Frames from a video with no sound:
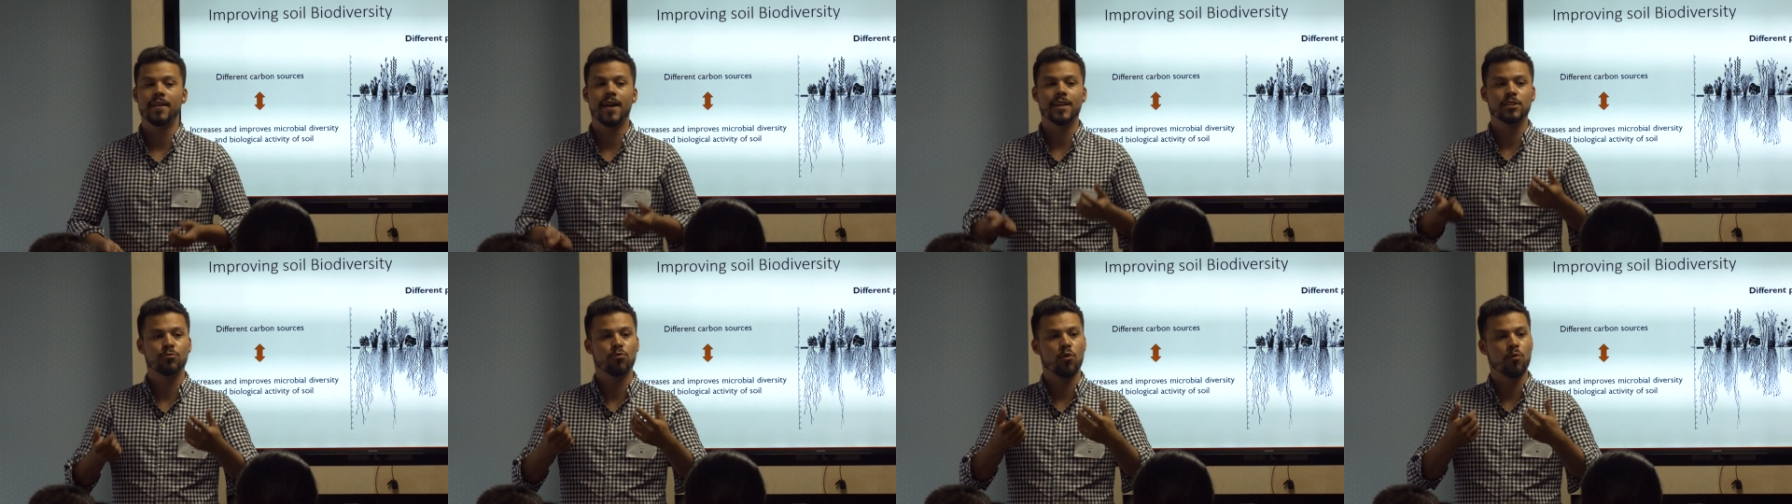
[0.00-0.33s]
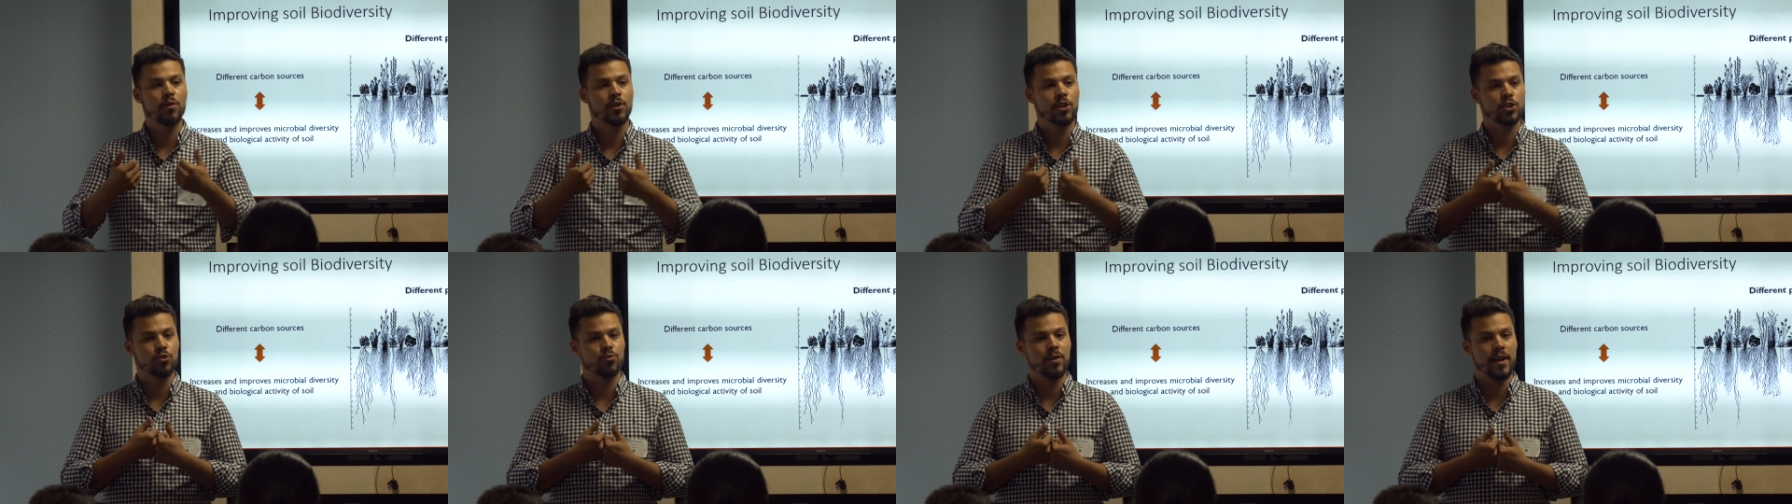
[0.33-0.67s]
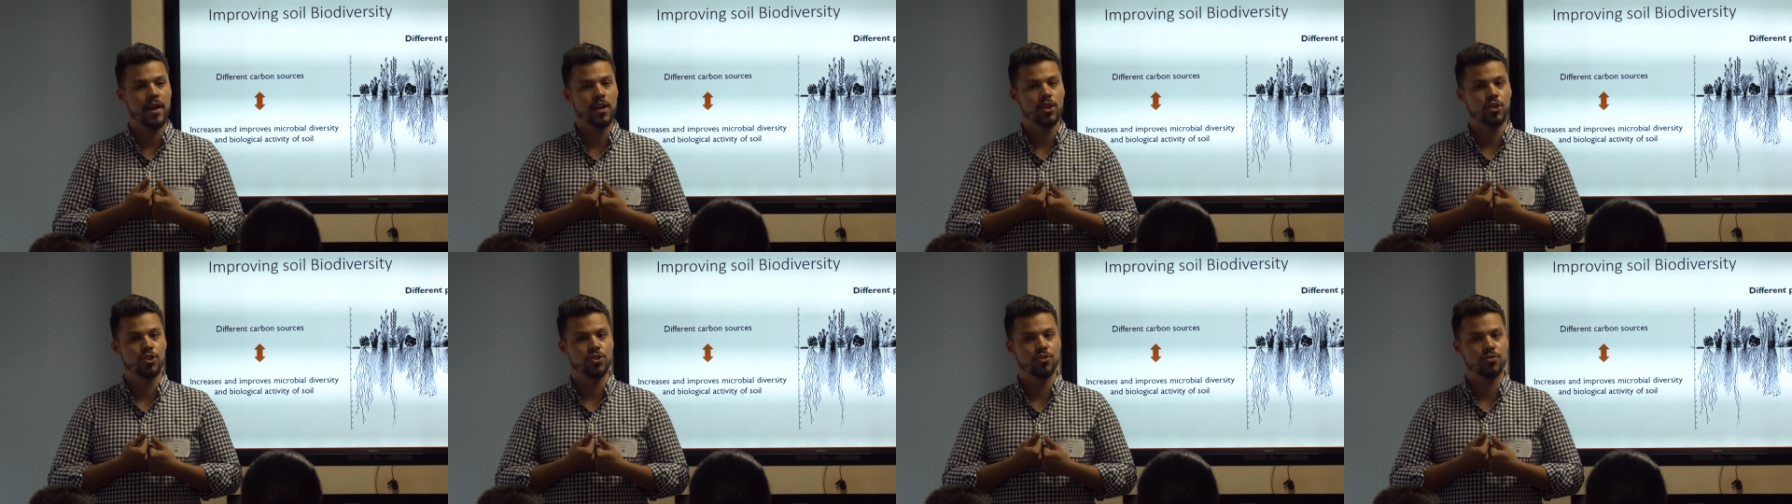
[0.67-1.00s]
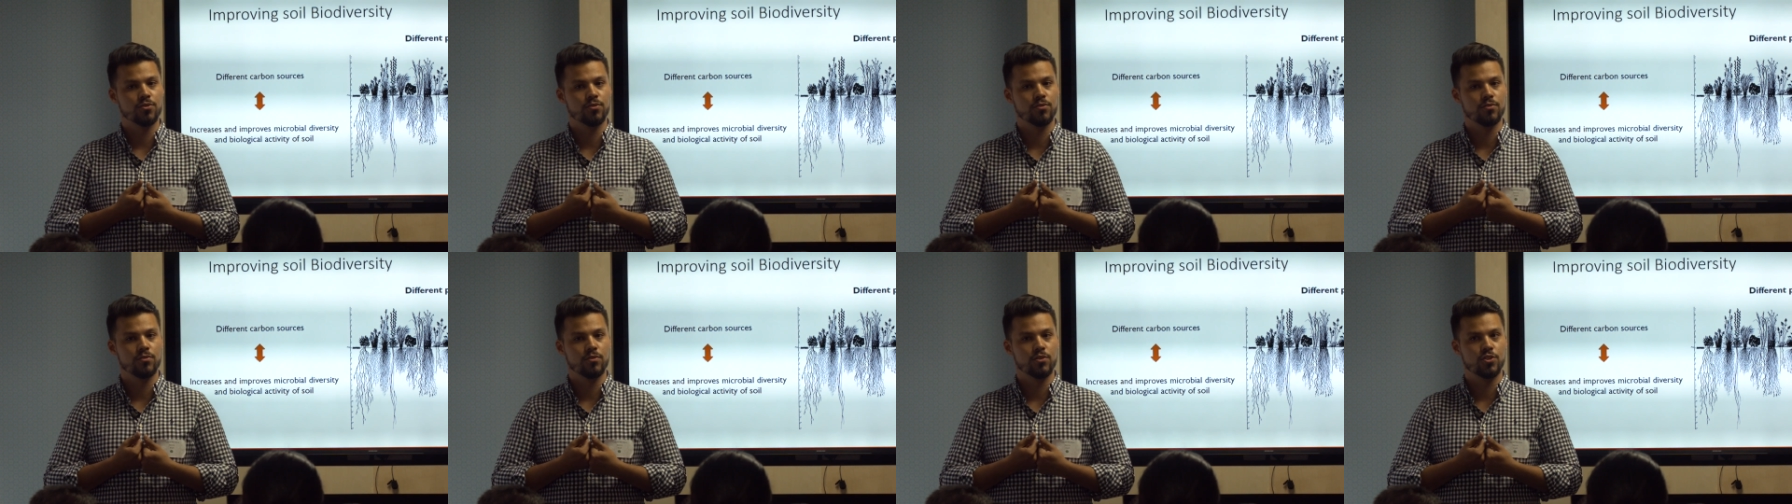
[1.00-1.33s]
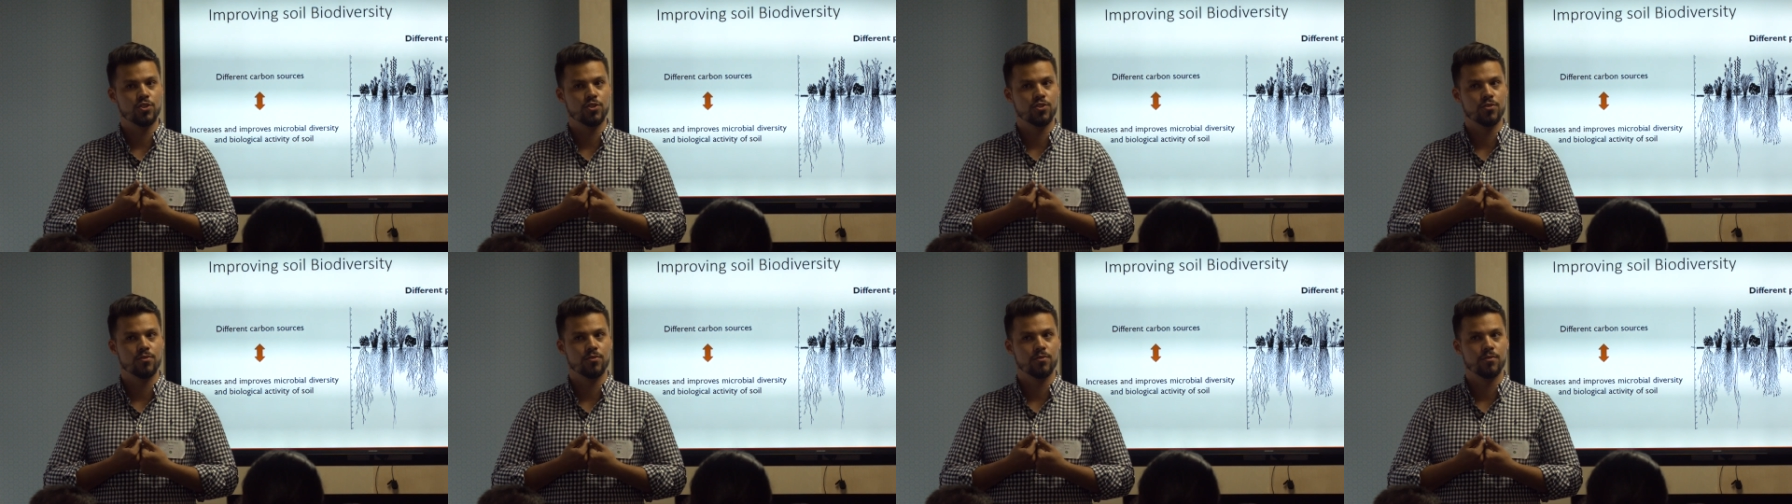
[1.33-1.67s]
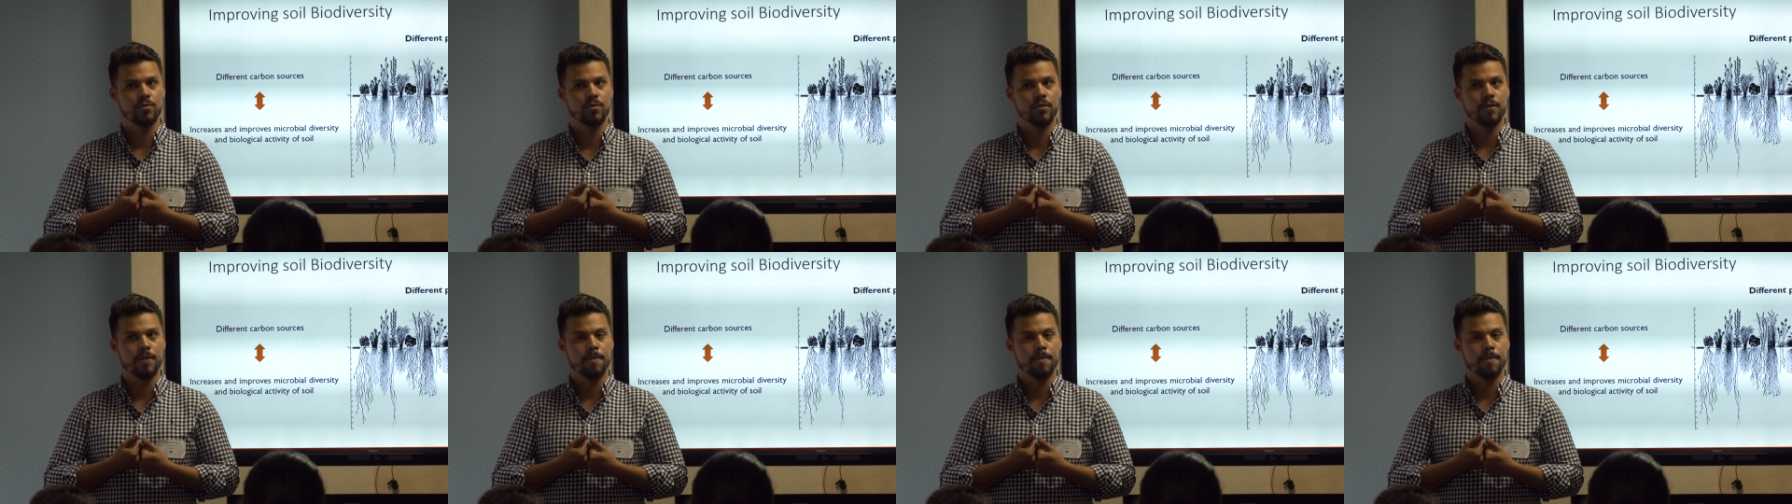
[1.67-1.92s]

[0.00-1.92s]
that's what we're trying to, to,